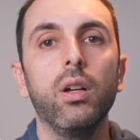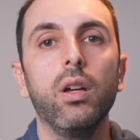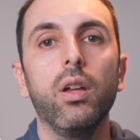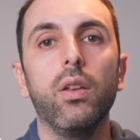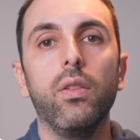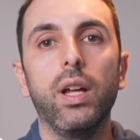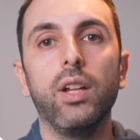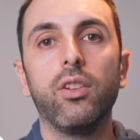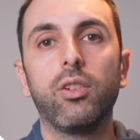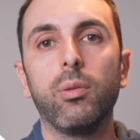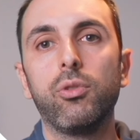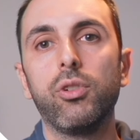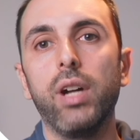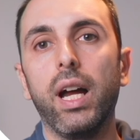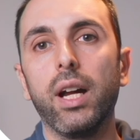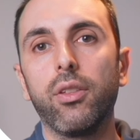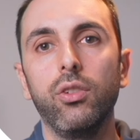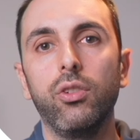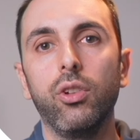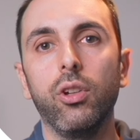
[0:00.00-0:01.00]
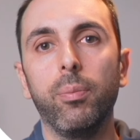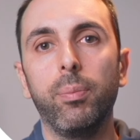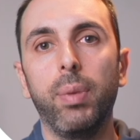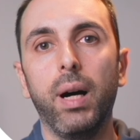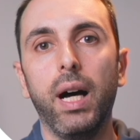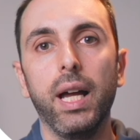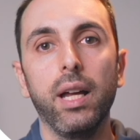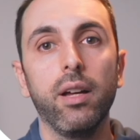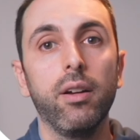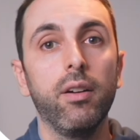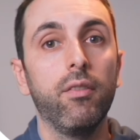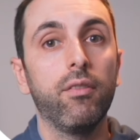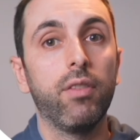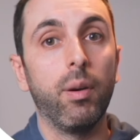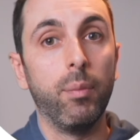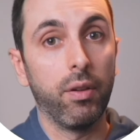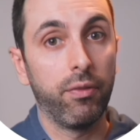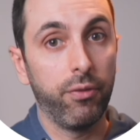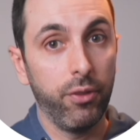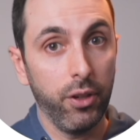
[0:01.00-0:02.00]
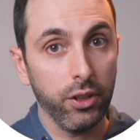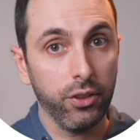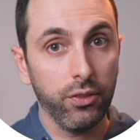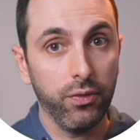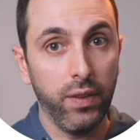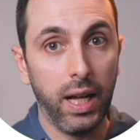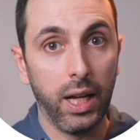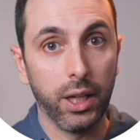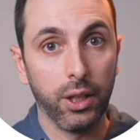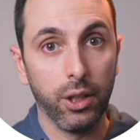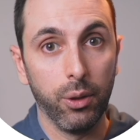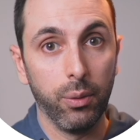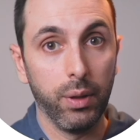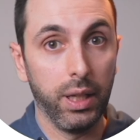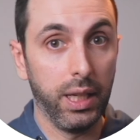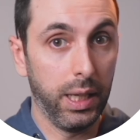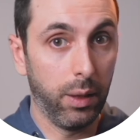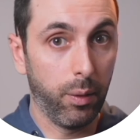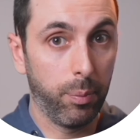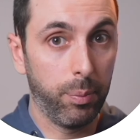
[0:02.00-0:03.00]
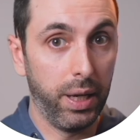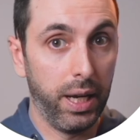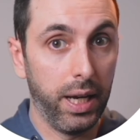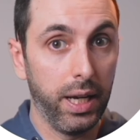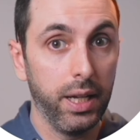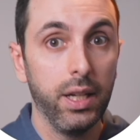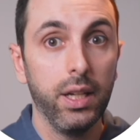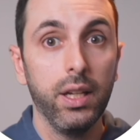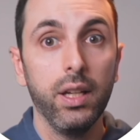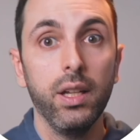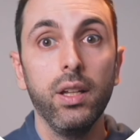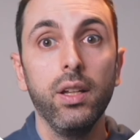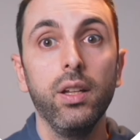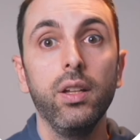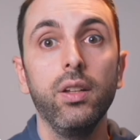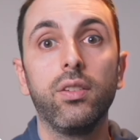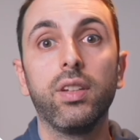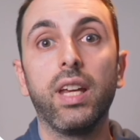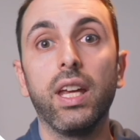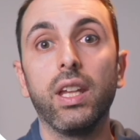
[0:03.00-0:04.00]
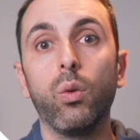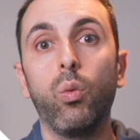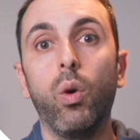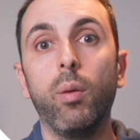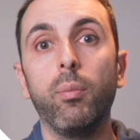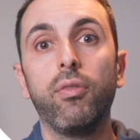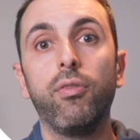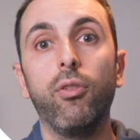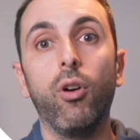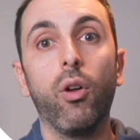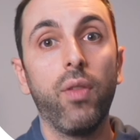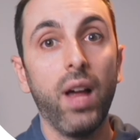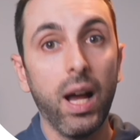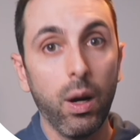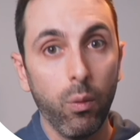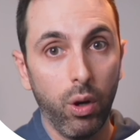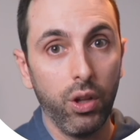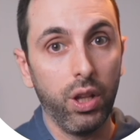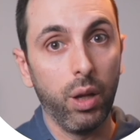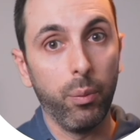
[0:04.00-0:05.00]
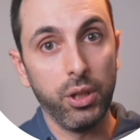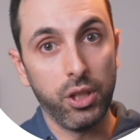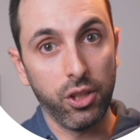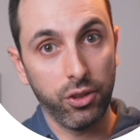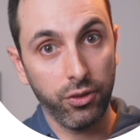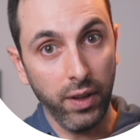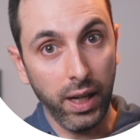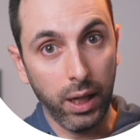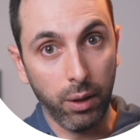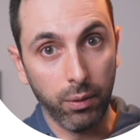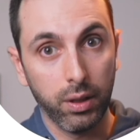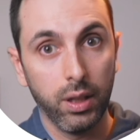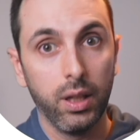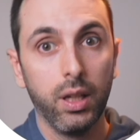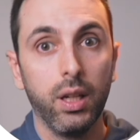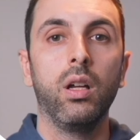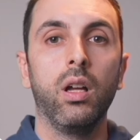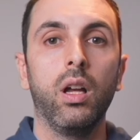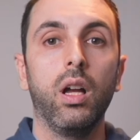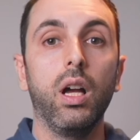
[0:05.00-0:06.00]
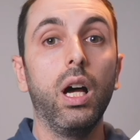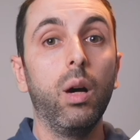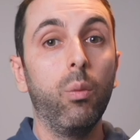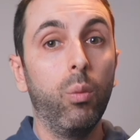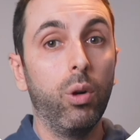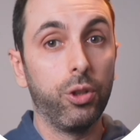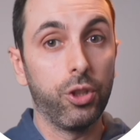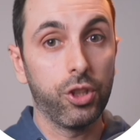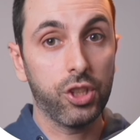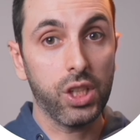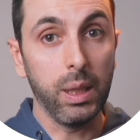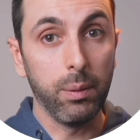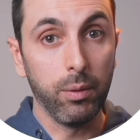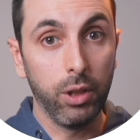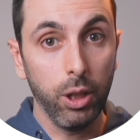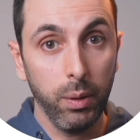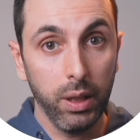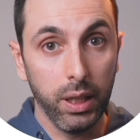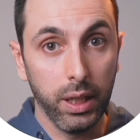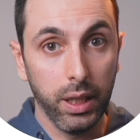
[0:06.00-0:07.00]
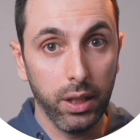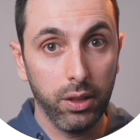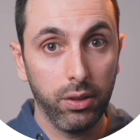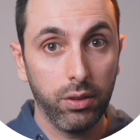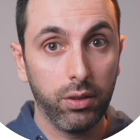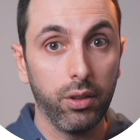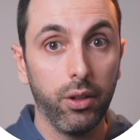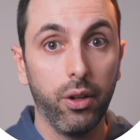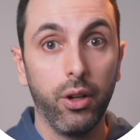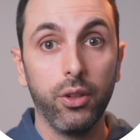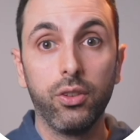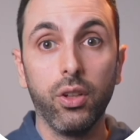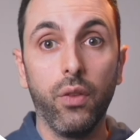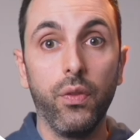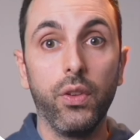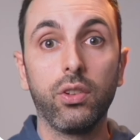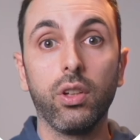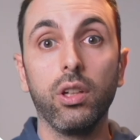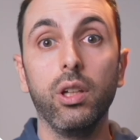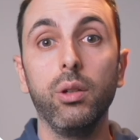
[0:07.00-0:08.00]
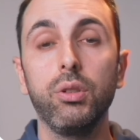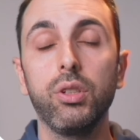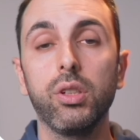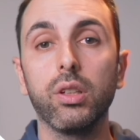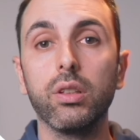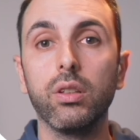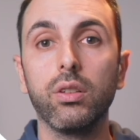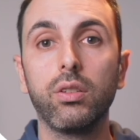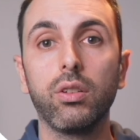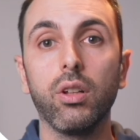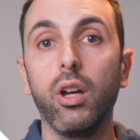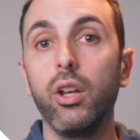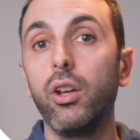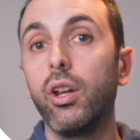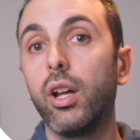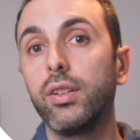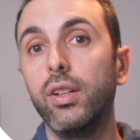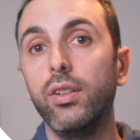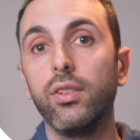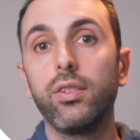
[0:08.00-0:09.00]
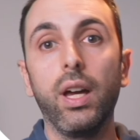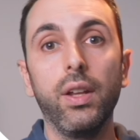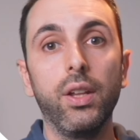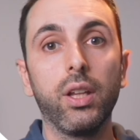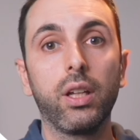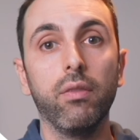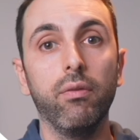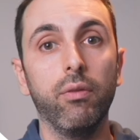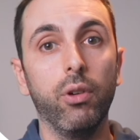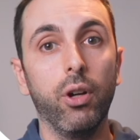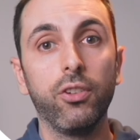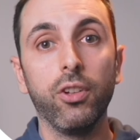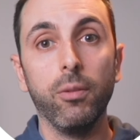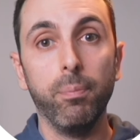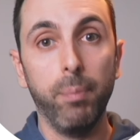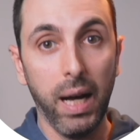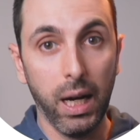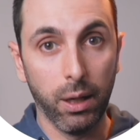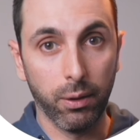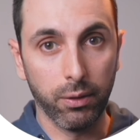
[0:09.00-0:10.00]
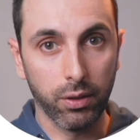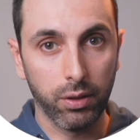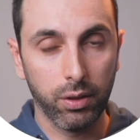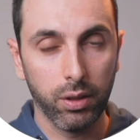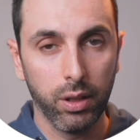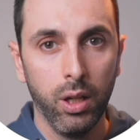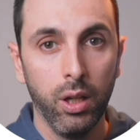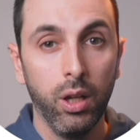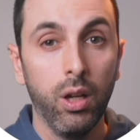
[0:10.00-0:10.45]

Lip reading: Then subtract 2 pi from the first value in our pair to get the one before that one that we just found. And we'll just keep doing this until the solutions are not inside the converted bounds.